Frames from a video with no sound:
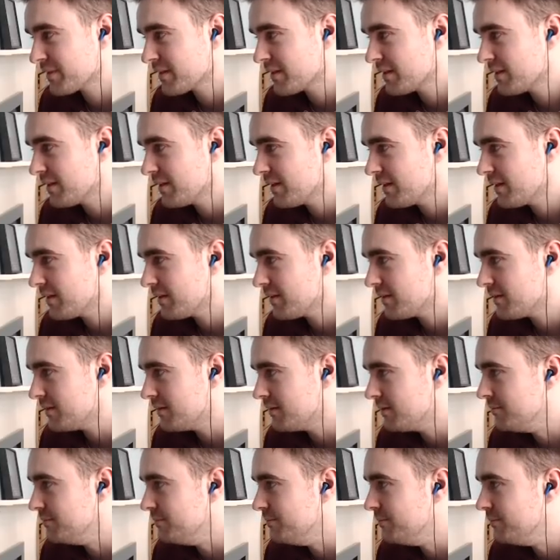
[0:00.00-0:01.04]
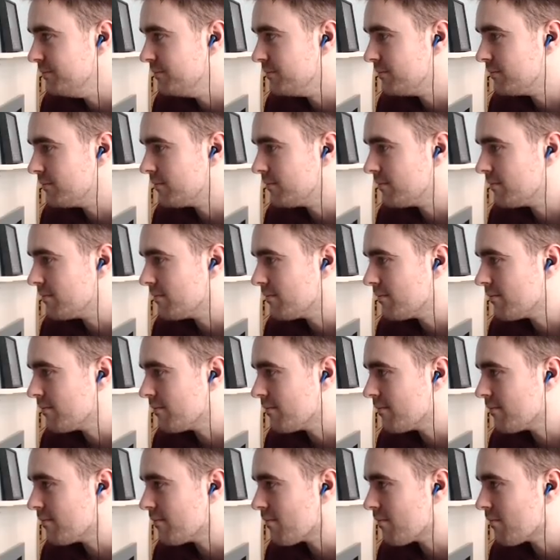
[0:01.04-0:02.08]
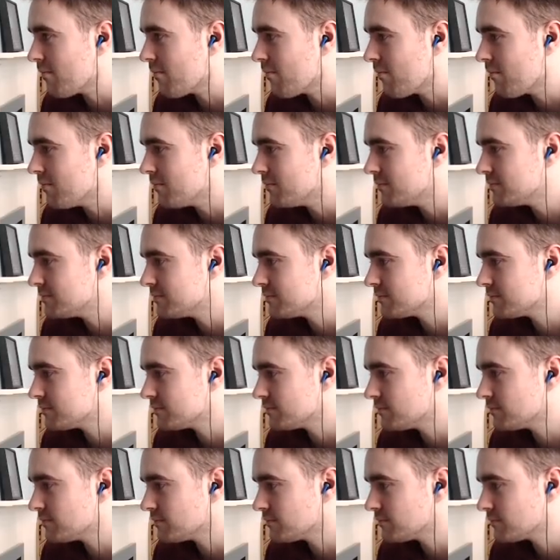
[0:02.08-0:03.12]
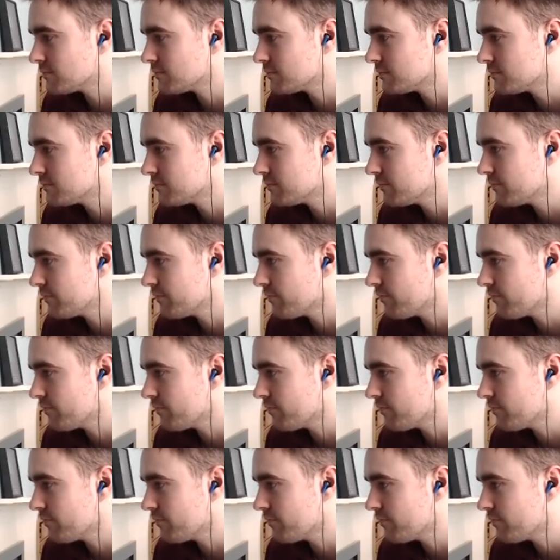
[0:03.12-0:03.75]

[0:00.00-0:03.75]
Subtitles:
The person shown says nothing.